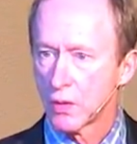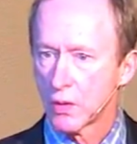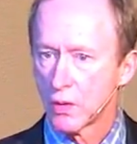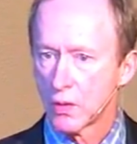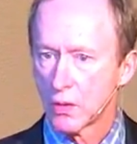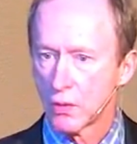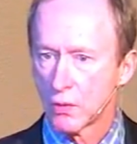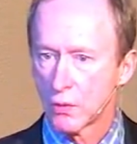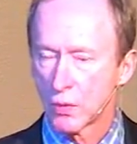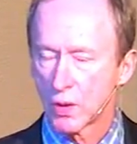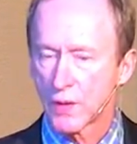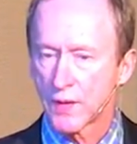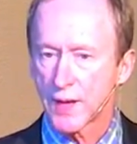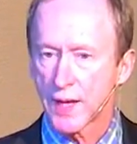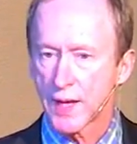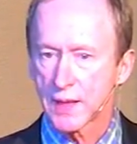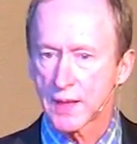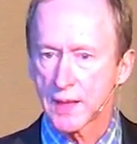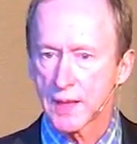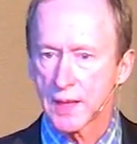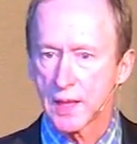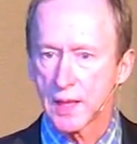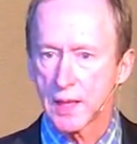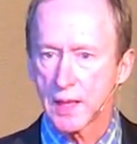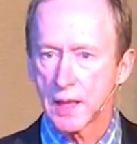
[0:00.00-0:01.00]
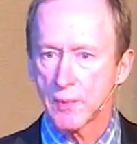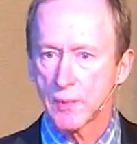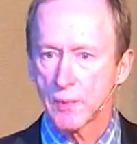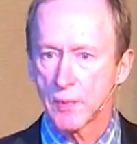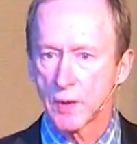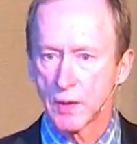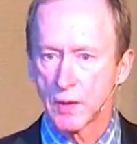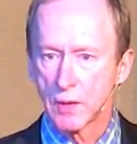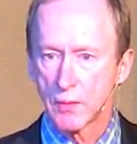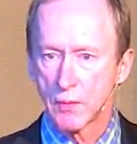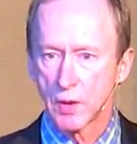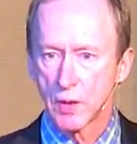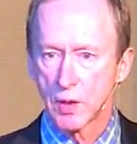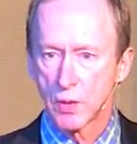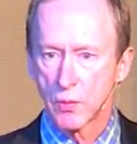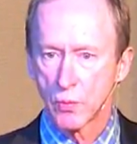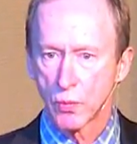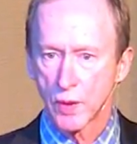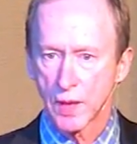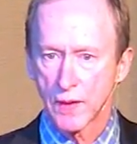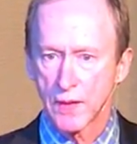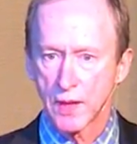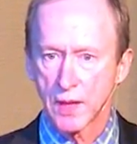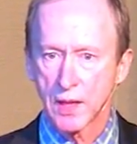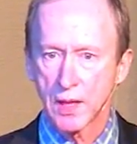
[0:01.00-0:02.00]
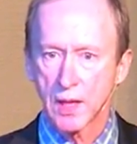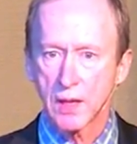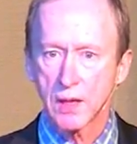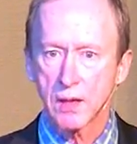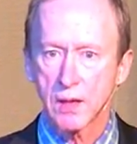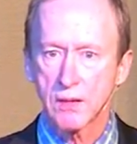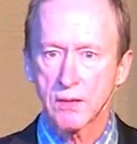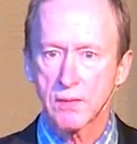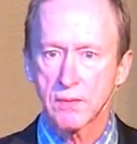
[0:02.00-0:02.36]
with that deep breathing in